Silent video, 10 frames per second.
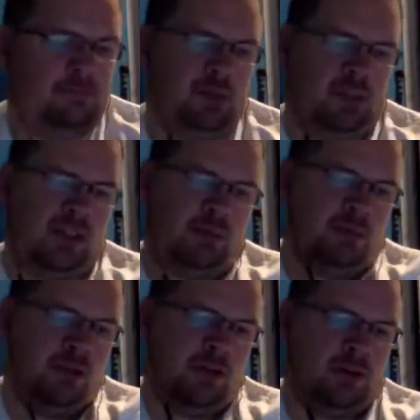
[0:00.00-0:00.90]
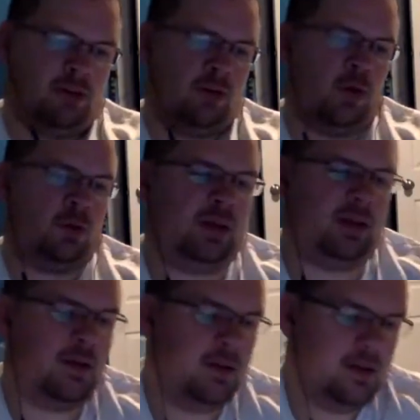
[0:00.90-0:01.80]
picked up another
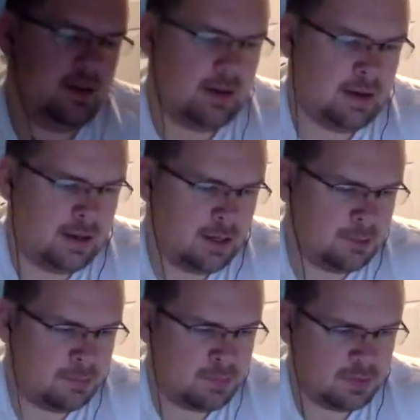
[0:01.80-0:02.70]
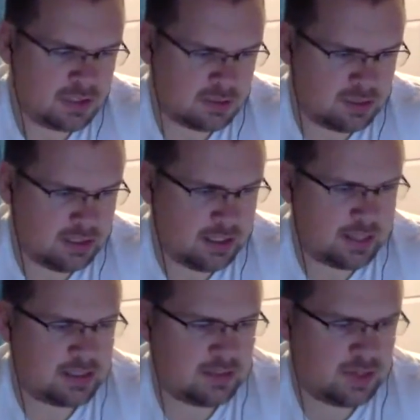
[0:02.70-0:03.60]
quarterback. Some league
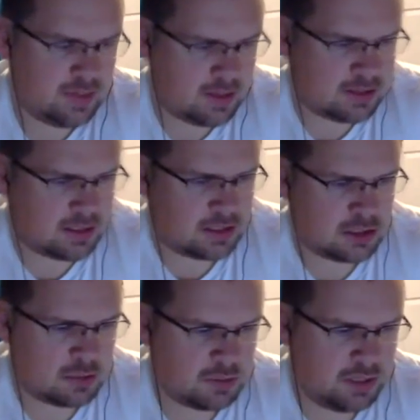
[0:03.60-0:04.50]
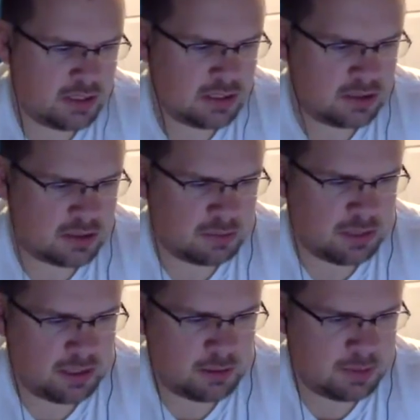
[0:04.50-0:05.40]
activity that took place. There's a
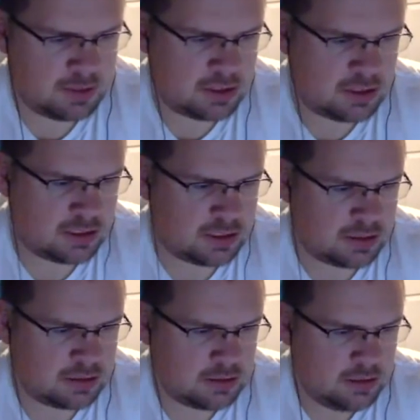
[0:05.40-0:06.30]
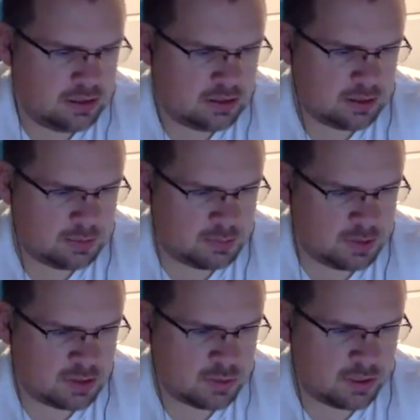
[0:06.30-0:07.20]
blockbuster deal to
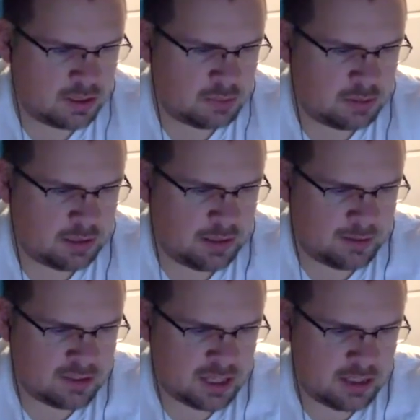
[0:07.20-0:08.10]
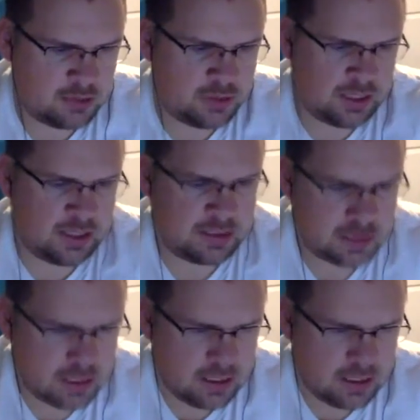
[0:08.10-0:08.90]
put his way into playoffs. Hey, you guys